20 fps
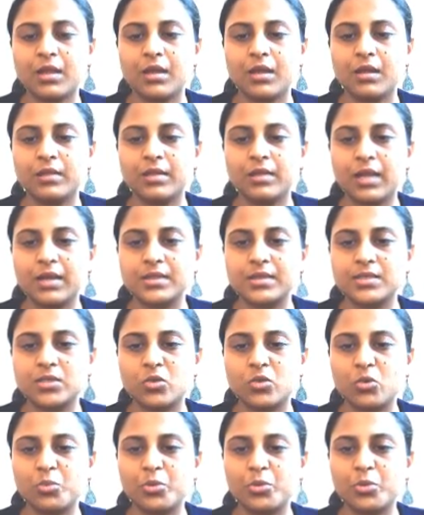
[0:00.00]
That is
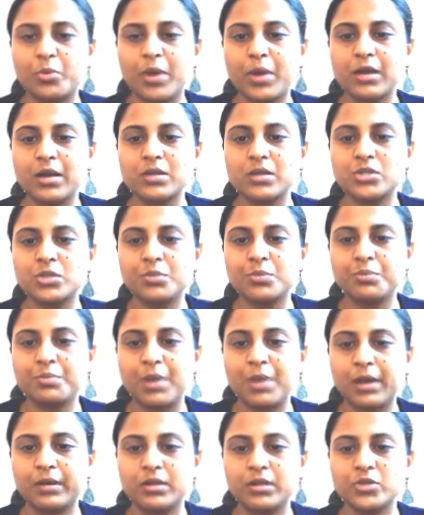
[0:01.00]
sole proprietorship,
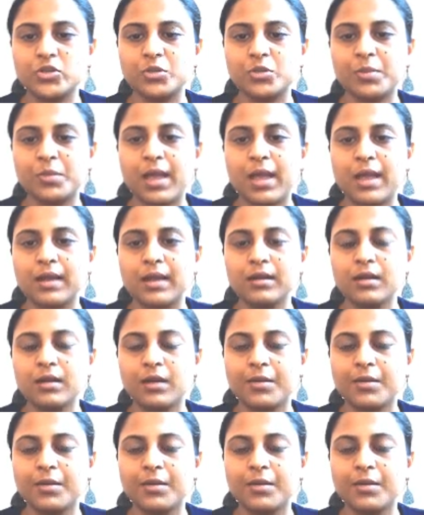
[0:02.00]
partnership and